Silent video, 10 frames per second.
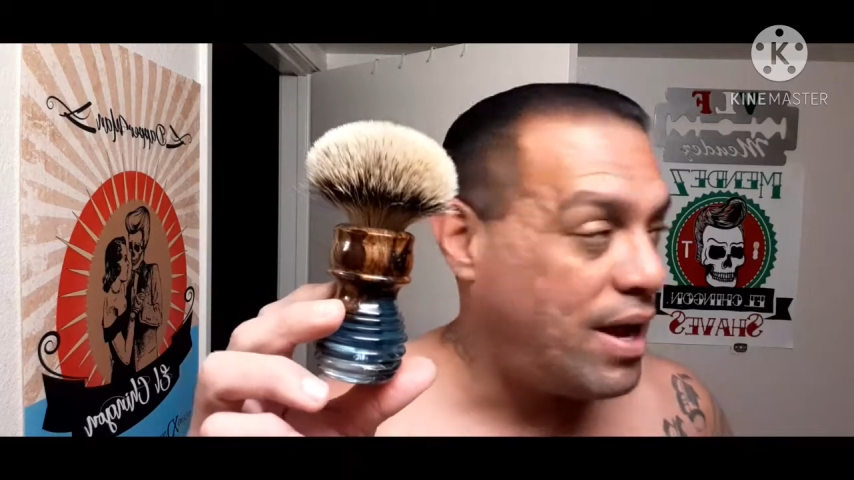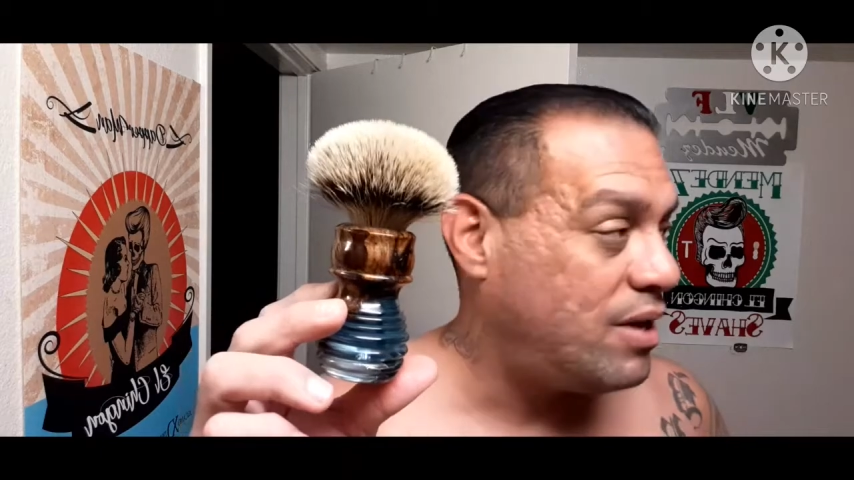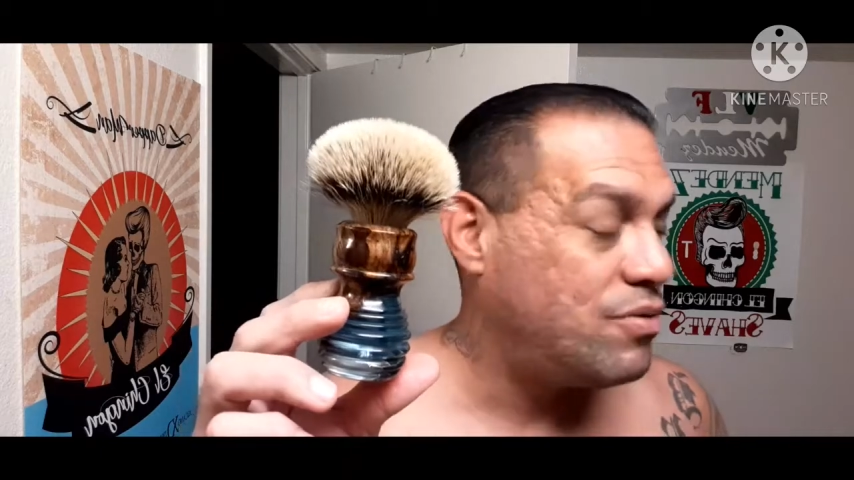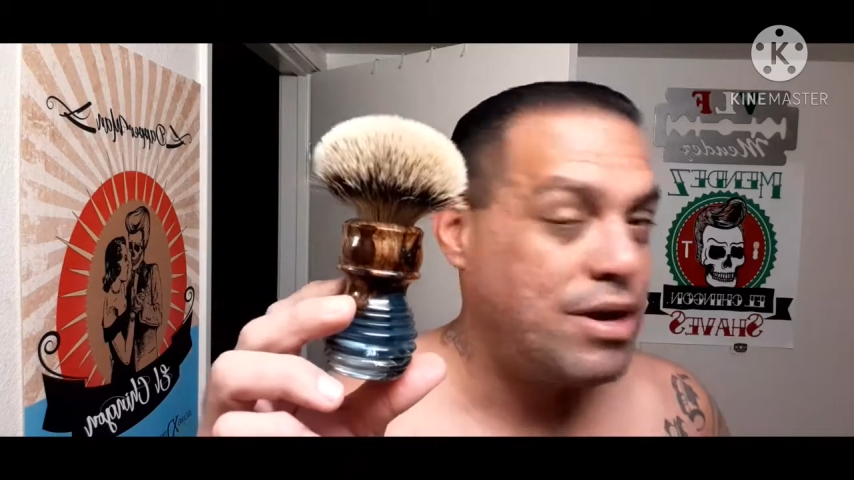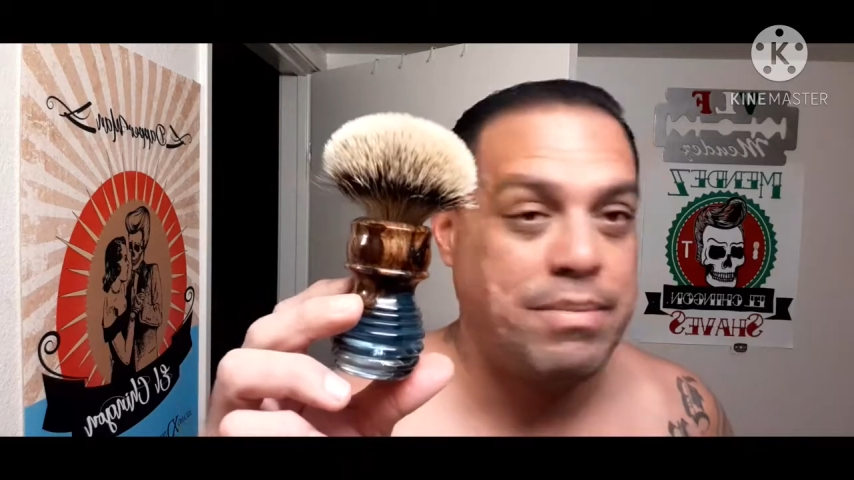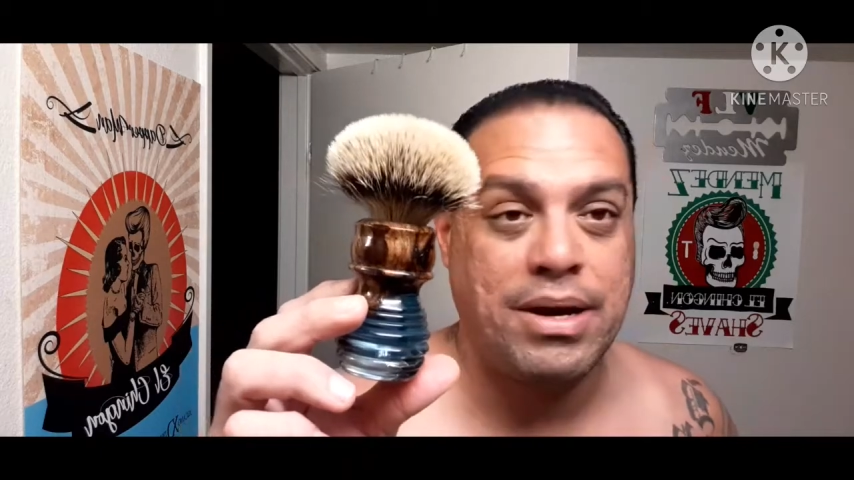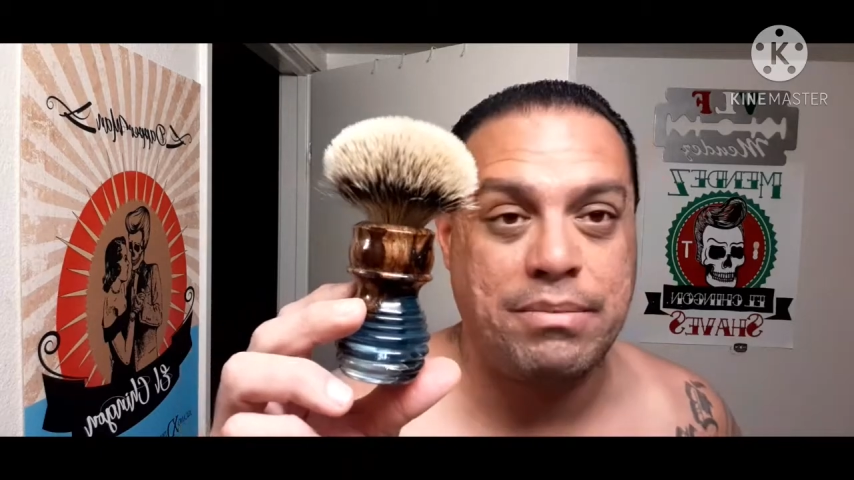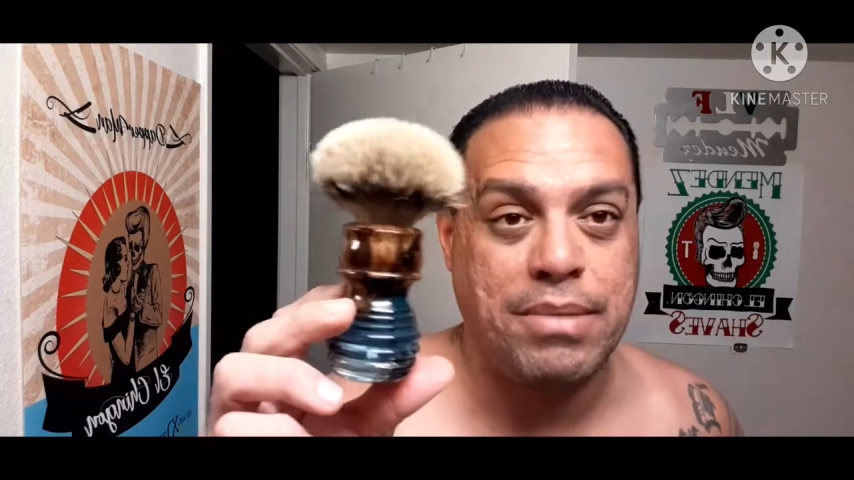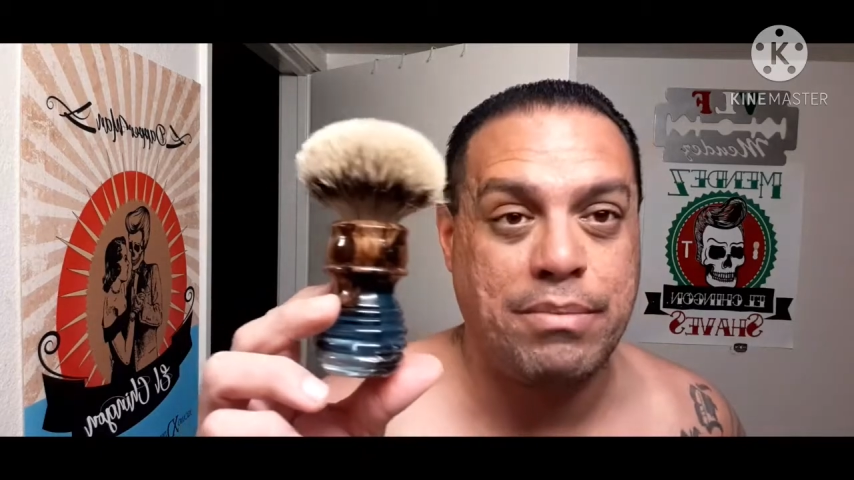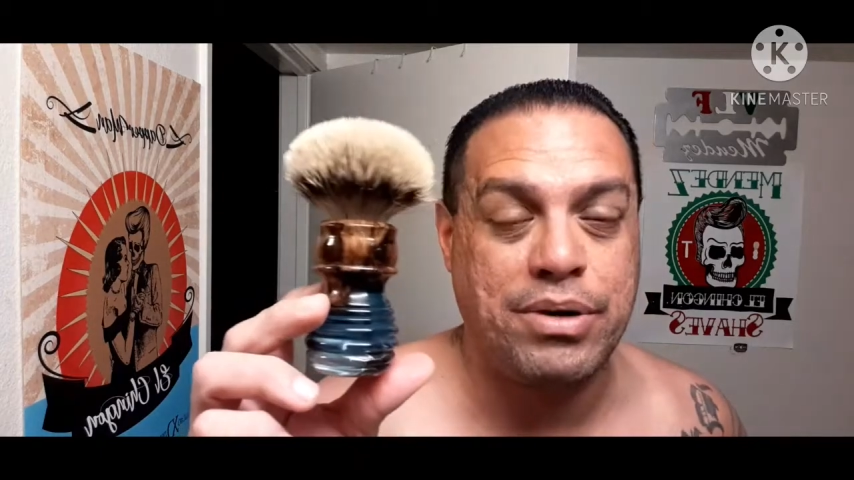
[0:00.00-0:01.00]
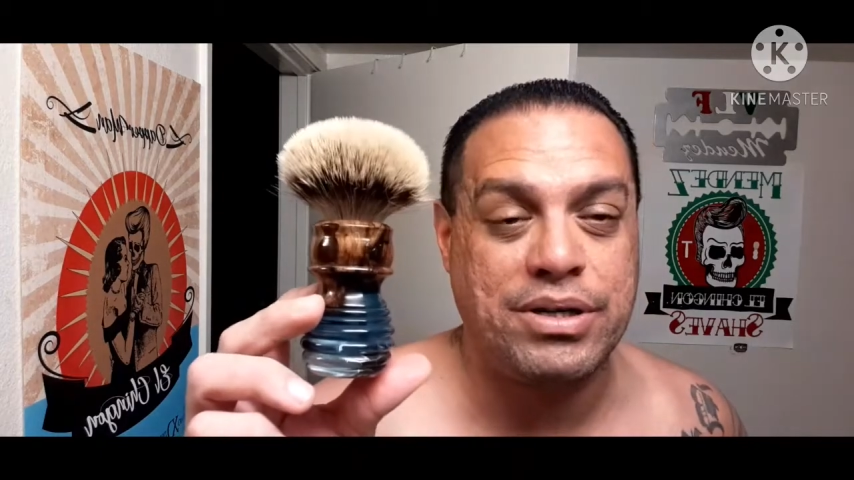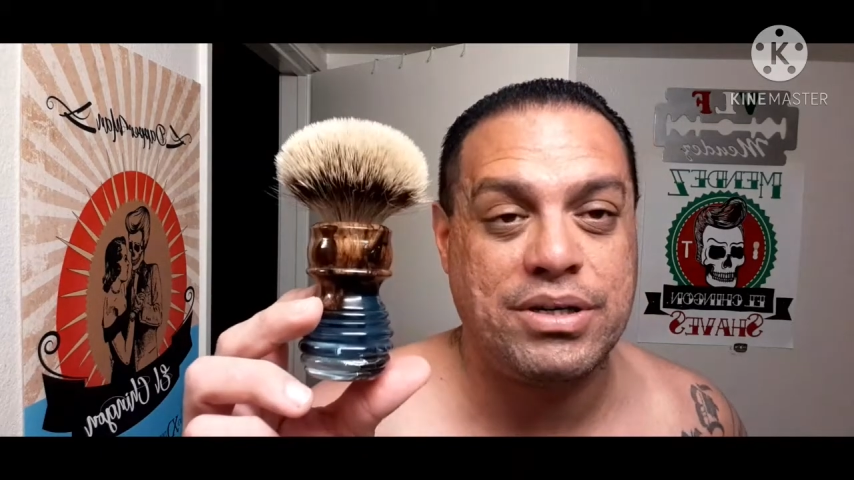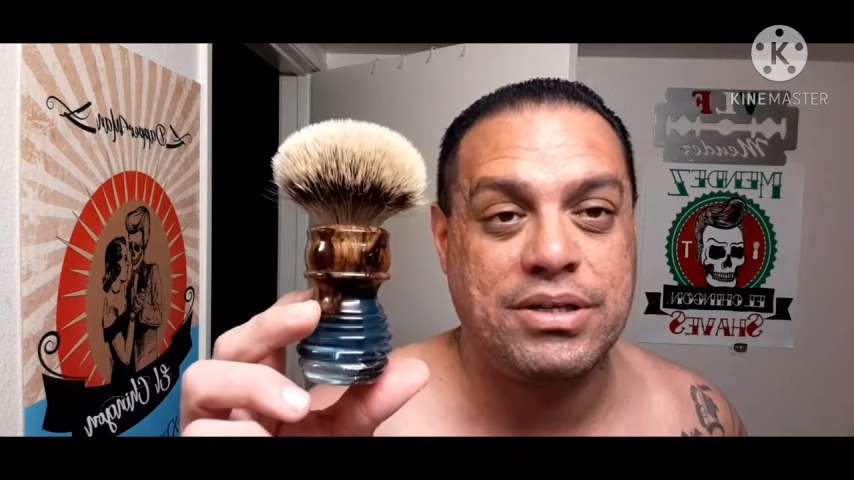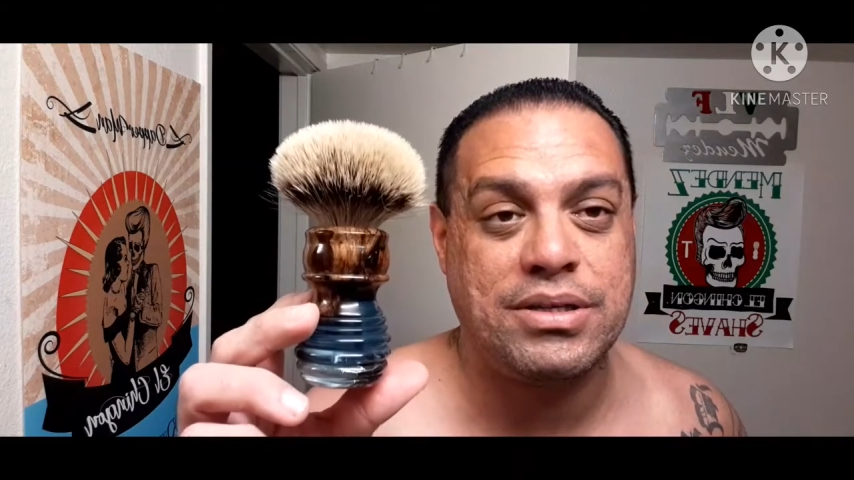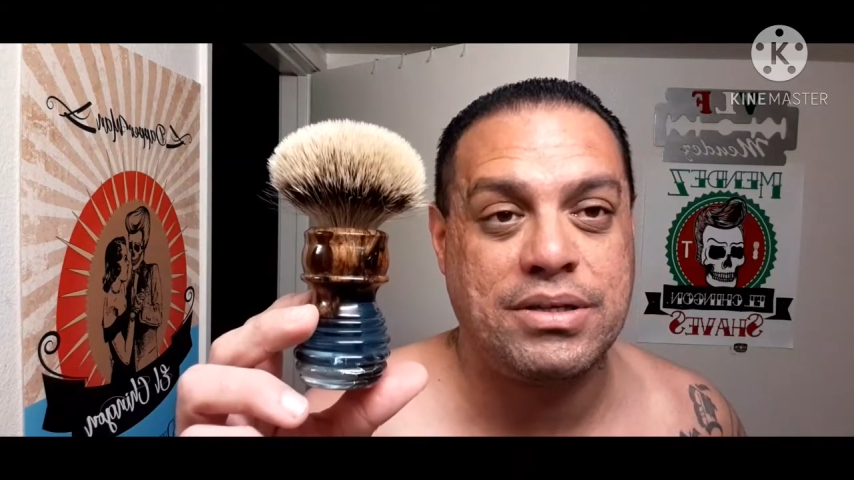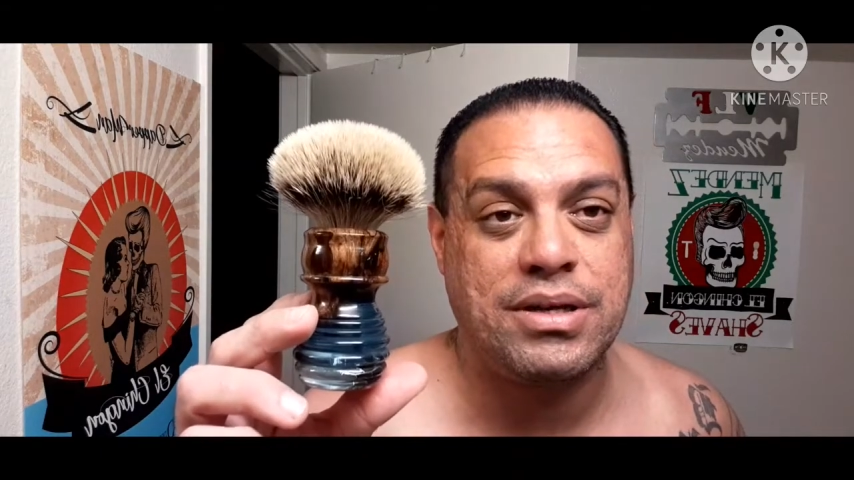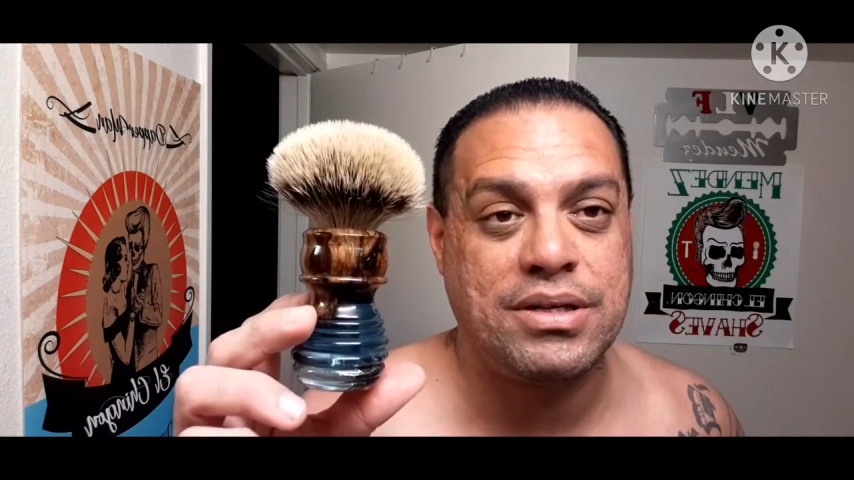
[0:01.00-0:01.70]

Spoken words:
dry my brushes.